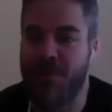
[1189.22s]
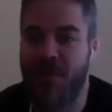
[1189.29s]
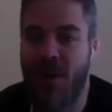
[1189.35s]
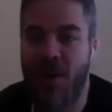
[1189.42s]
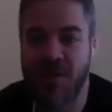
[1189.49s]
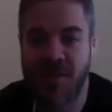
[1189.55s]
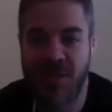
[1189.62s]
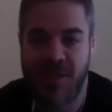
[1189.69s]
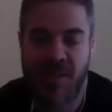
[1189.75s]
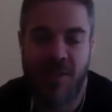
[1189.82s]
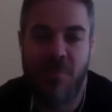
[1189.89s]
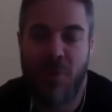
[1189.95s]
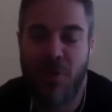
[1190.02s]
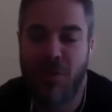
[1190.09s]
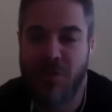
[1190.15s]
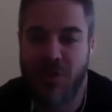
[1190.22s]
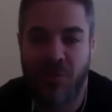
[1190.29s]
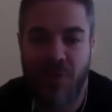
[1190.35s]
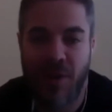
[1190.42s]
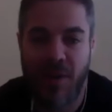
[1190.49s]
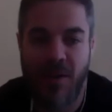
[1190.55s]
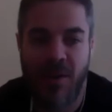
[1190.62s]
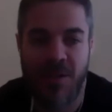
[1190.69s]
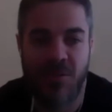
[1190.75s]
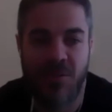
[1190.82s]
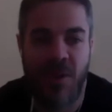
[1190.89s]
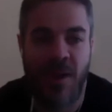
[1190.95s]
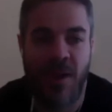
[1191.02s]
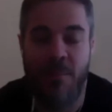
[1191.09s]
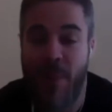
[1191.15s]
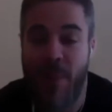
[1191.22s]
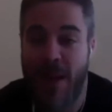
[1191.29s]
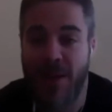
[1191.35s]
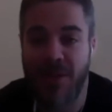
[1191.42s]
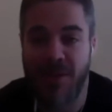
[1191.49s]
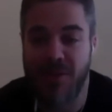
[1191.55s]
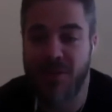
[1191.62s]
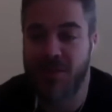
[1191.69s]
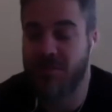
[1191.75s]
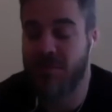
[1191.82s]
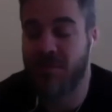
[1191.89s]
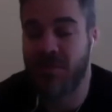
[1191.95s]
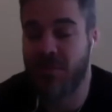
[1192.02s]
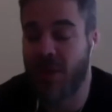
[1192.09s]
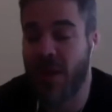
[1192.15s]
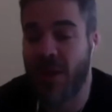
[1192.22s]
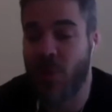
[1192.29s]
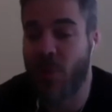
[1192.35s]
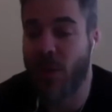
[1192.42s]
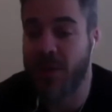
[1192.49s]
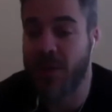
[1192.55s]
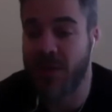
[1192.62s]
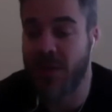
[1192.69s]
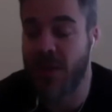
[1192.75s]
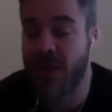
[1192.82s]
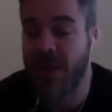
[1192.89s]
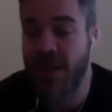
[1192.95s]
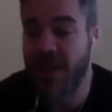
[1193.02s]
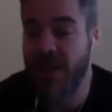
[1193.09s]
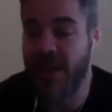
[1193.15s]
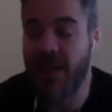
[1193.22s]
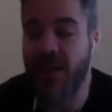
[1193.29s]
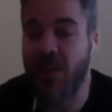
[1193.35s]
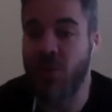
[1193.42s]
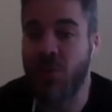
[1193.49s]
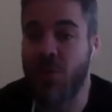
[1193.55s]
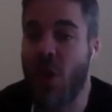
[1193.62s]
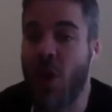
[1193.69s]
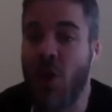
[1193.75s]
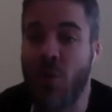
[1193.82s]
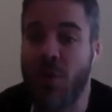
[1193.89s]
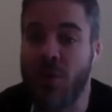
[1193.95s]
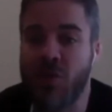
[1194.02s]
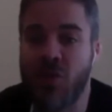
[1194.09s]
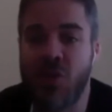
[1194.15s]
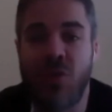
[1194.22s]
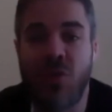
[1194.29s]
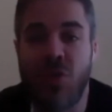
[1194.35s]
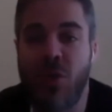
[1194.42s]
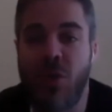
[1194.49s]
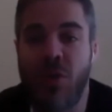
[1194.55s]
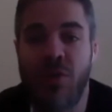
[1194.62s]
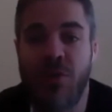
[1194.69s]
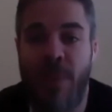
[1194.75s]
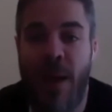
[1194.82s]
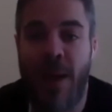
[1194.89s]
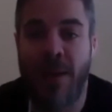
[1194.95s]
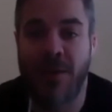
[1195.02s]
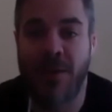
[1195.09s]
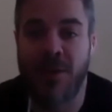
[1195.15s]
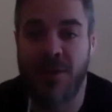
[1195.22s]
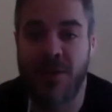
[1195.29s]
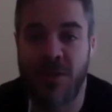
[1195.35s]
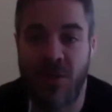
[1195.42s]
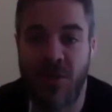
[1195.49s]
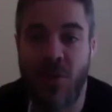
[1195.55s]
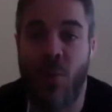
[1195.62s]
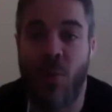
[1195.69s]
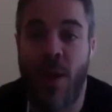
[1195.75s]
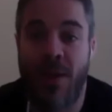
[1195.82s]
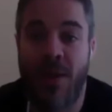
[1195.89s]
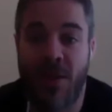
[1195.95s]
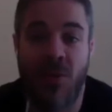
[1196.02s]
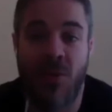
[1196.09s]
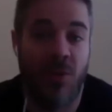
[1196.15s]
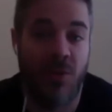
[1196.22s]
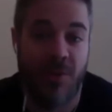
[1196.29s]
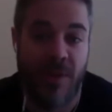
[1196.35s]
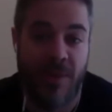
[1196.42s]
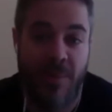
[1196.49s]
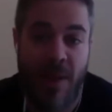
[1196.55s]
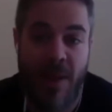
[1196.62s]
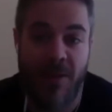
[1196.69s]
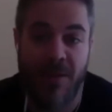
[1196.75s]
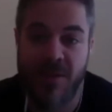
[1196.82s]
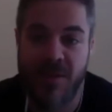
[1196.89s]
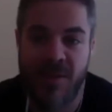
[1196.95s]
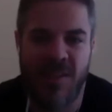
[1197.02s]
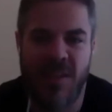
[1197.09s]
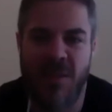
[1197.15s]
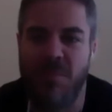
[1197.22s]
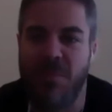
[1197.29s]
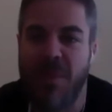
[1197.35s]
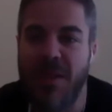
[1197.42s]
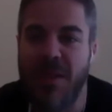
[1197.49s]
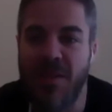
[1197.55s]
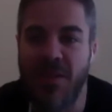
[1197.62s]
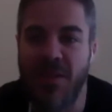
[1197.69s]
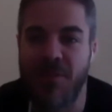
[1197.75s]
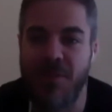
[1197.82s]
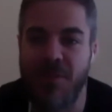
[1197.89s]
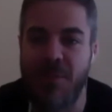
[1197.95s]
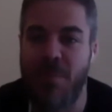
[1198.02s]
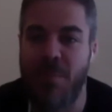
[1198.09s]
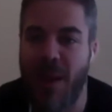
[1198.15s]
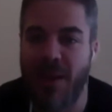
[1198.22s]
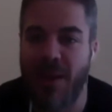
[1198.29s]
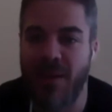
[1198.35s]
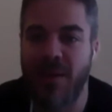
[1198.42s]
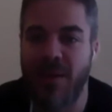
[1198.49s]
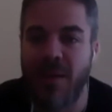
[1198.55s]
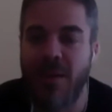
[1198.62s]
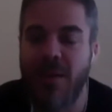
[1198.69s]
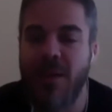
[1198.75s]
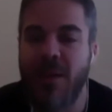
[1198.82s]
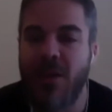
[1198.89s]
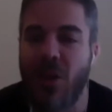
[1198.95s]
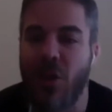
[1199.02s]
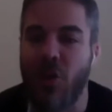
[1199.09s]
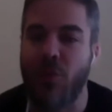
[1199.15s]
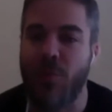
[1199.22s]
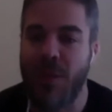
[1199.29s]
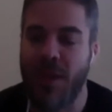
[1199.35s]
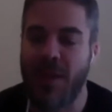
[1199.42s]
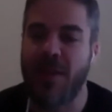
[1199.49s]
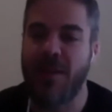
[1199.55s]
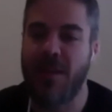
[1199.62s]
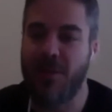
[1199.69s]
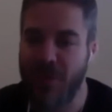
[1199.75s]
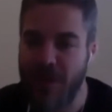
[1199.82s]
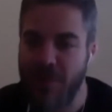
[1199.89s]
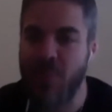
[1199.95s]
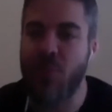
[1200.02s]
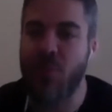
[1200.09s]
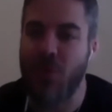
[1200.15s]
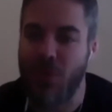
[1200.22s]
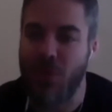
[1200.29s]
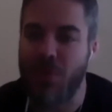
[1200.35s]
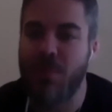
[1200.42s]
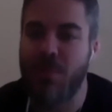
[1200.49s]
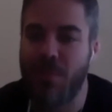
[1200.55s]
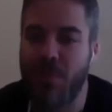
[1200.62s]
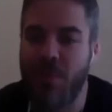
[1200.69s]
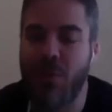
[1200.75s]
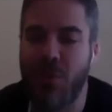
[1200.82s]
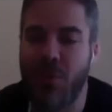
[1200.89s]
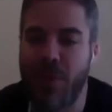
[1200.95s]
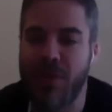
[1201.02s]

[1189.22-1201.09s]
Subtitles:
fastest input to realize, right? And balance, likewise. You know, as soon as you lose balance, you're aware that you're losing balance. It's an immediate feedback loop. Yeah, they definitely pull you into